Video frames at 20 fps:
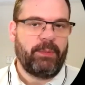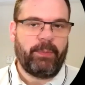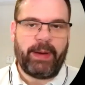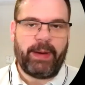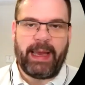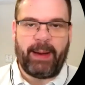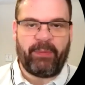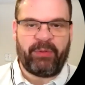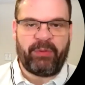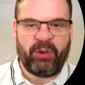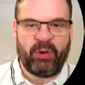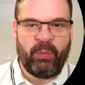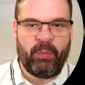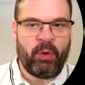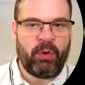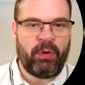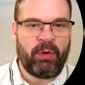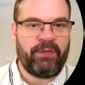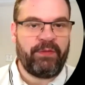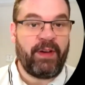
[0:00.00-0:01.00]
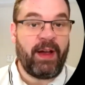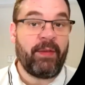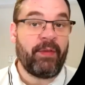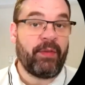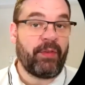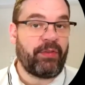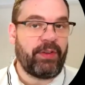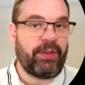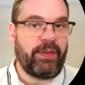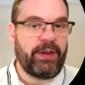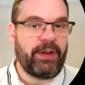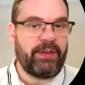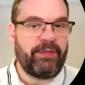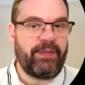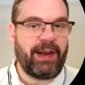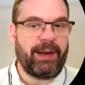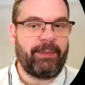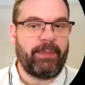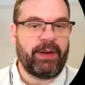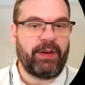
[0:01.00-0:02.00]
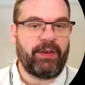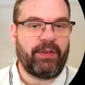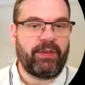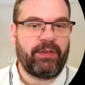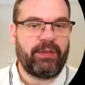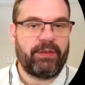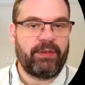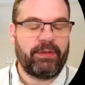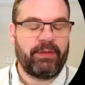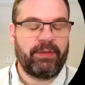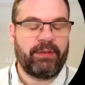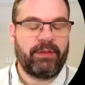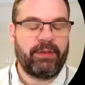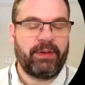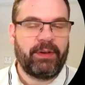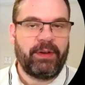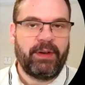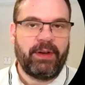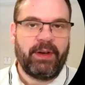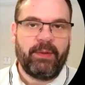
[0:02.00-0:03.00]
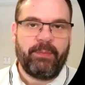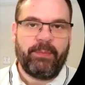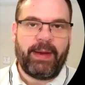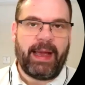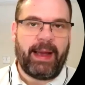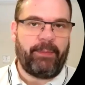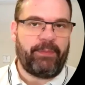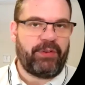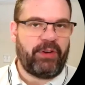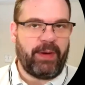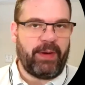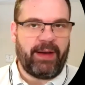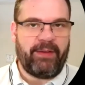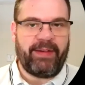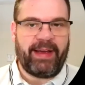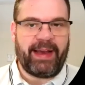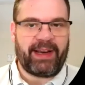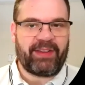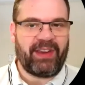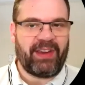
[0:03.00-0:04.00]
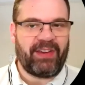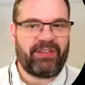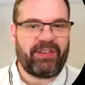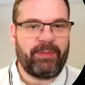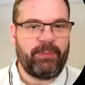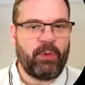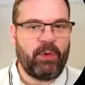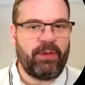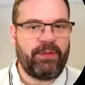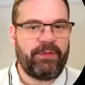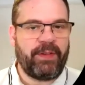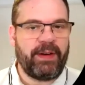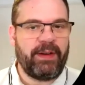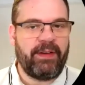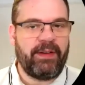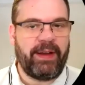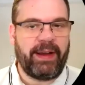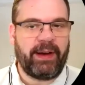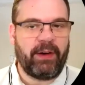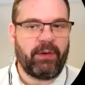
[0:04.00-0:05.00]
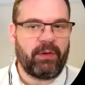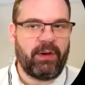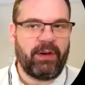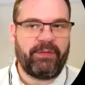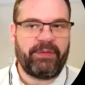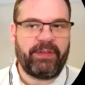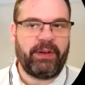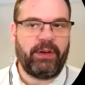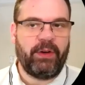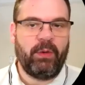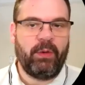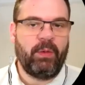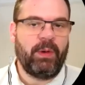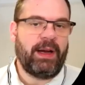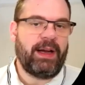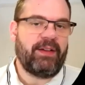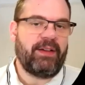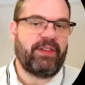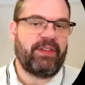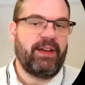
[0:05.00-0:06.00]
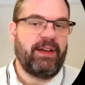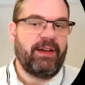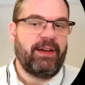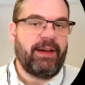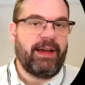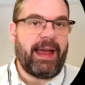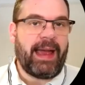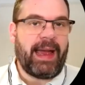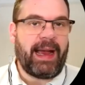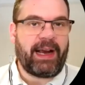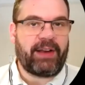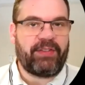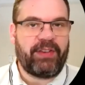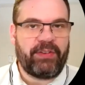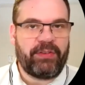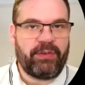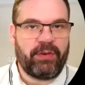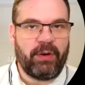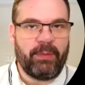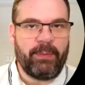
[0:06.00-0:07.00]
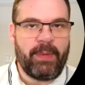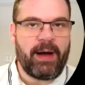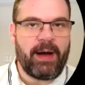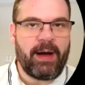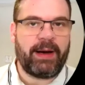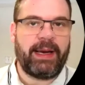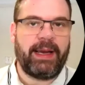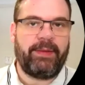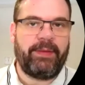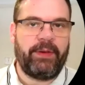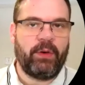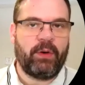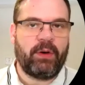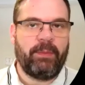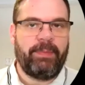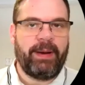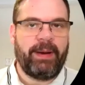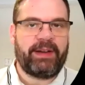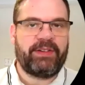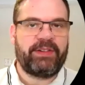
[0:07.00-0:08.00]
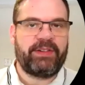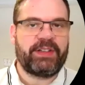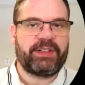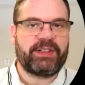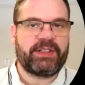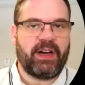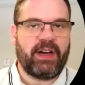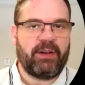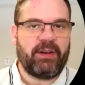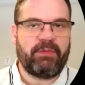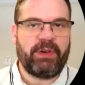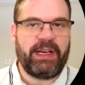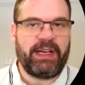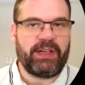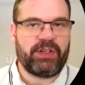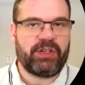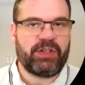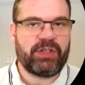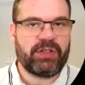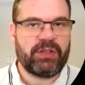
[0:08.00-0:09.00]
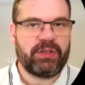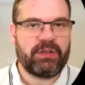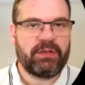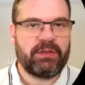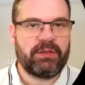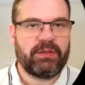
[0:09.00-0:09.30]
Perhaps you're more advanced in the development. Perhaps you have access to more funding, or you have access to a market that your competitors can't reach.